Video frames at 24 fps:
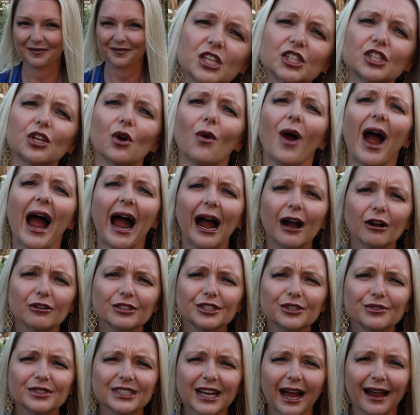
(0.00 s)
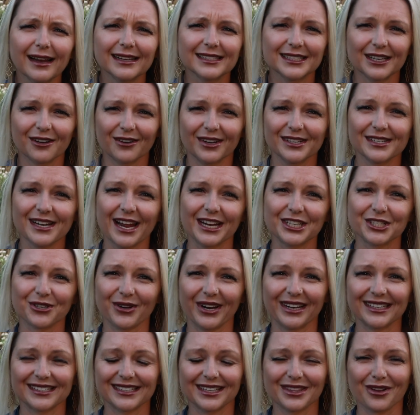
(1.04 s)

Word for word: So how do dietary nitrates